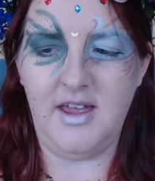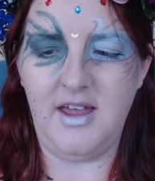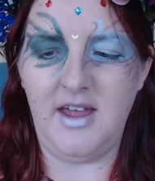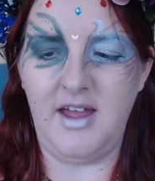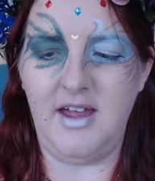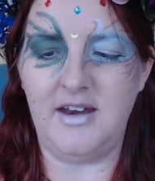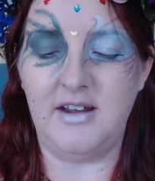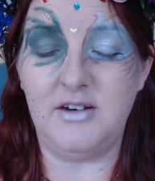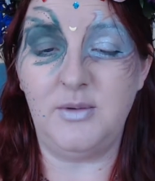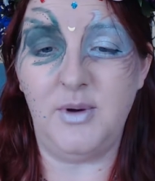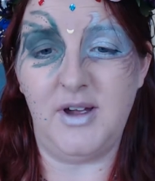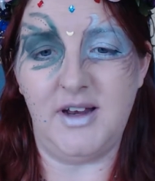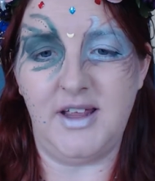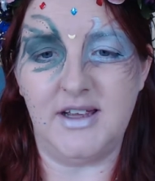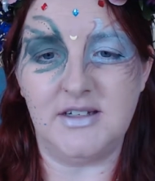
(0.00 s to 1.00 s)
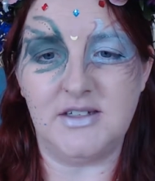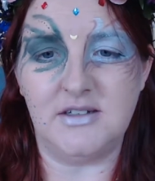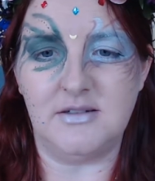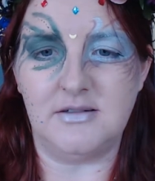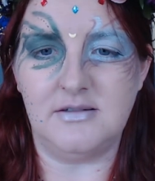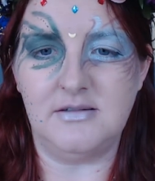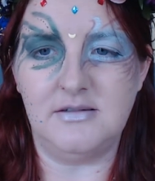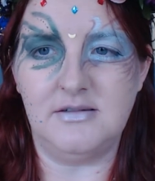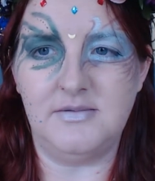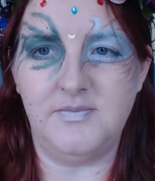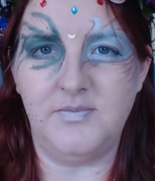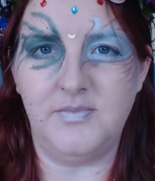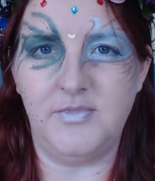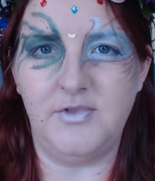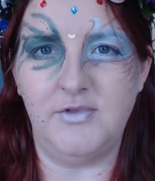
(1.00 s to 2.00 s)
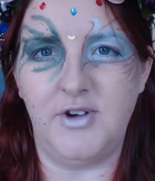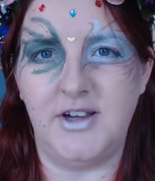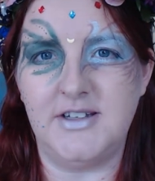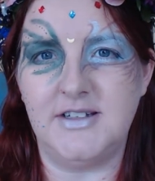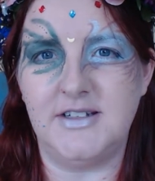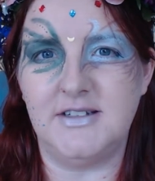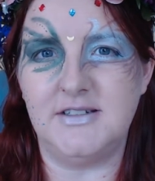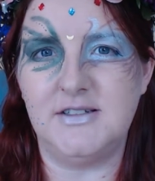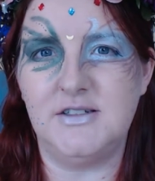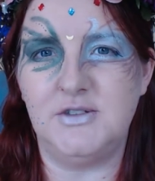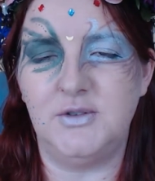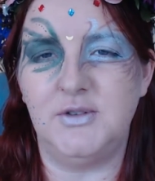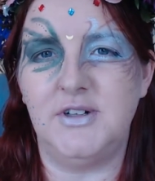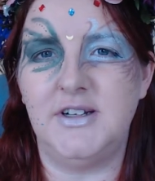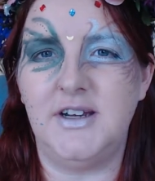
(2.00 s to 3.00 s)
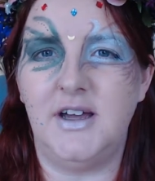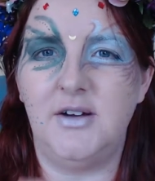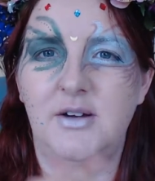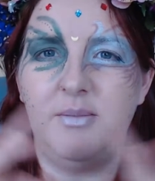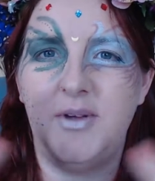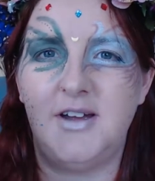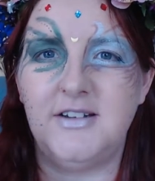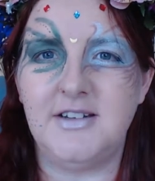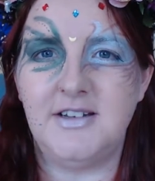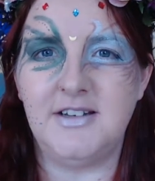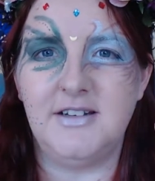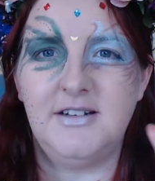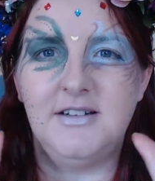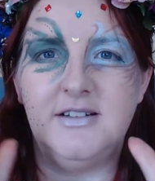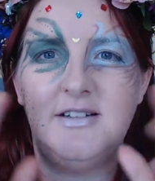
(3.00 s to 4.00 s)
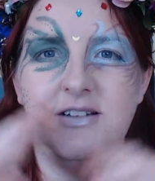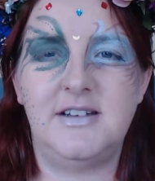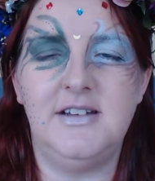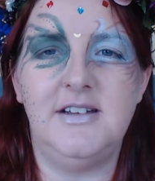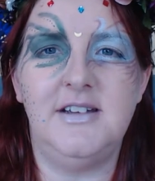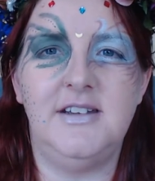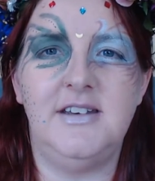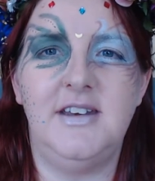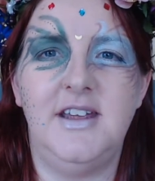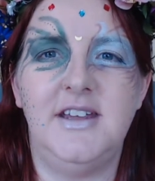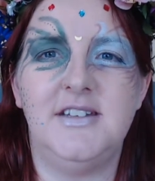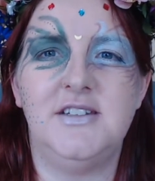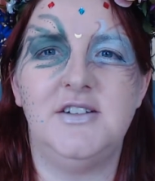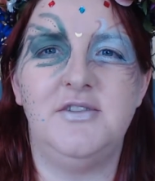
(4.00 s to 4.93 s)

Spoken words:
And I'd quite like to write a little story now about a little nature